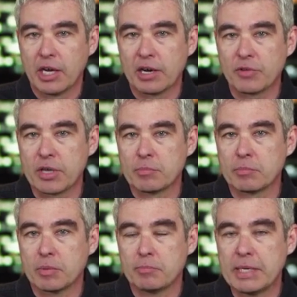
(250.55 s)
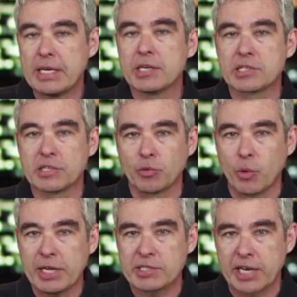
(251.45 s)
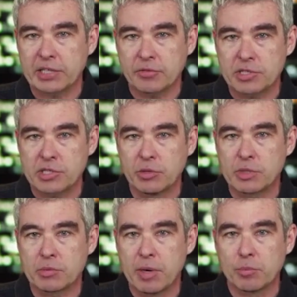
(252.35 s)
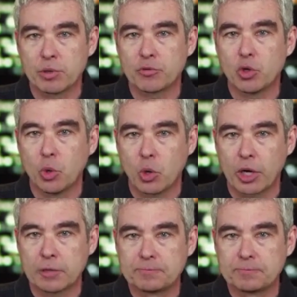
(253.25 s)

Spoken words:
of him being a civil rights activist. He was a member of CORE.